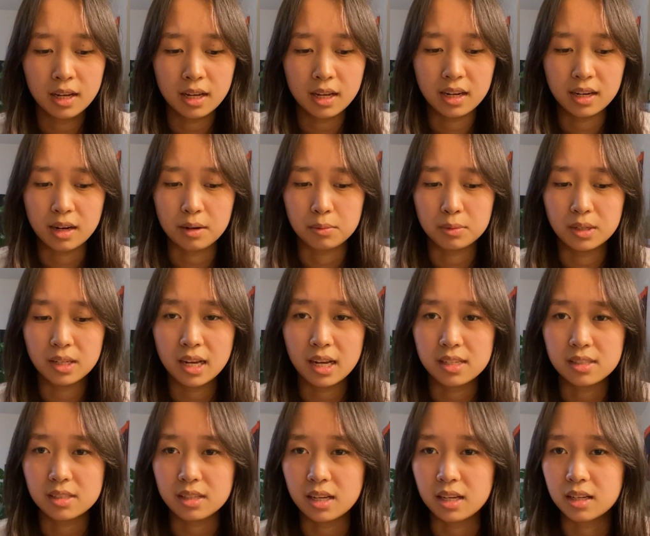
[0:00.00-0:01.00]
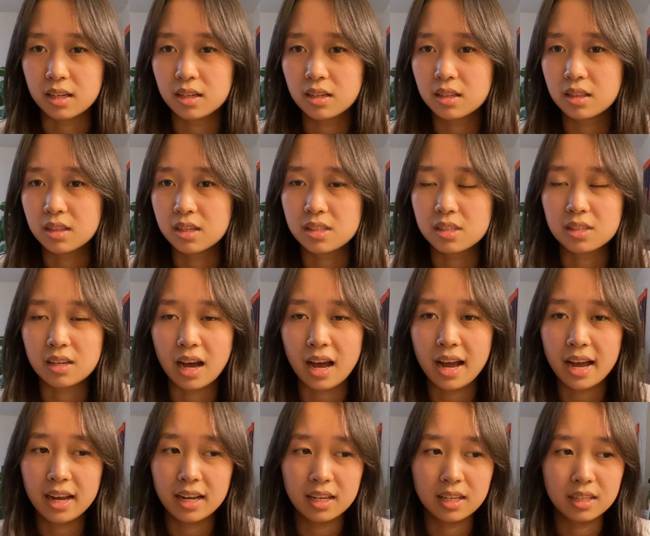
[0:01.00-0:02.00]
and I realized like this
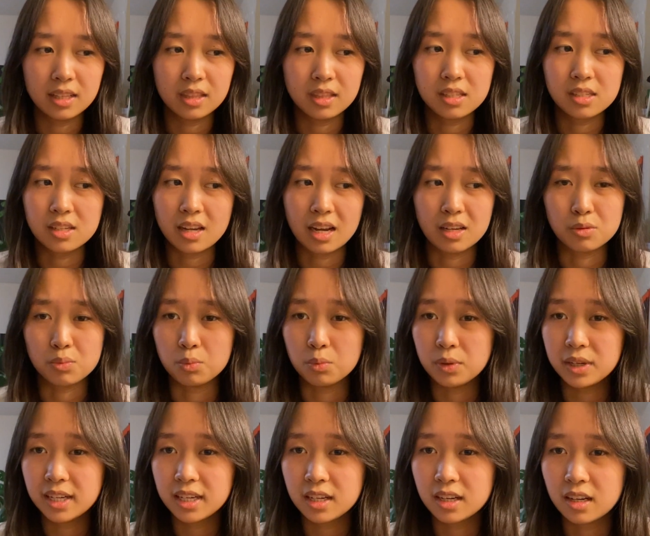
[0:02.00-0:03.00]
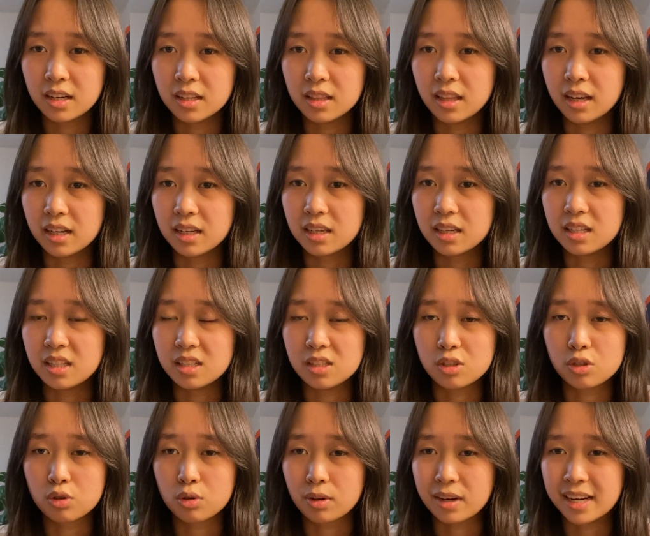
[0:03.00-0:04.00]
guy's weird, like he's
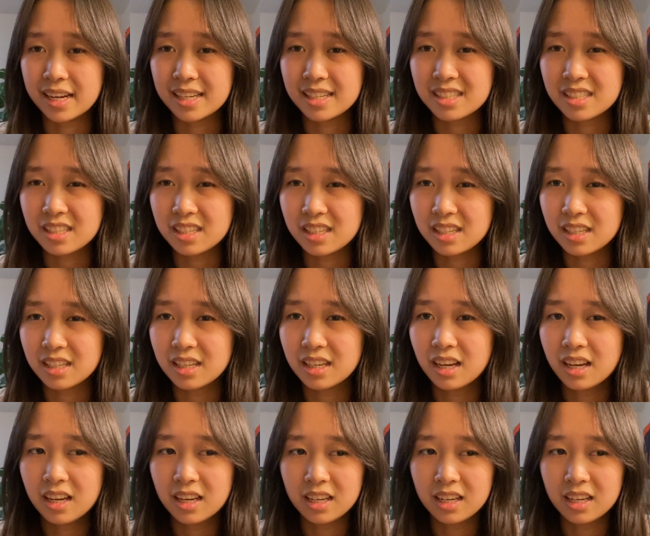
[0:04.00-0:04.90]
crazy,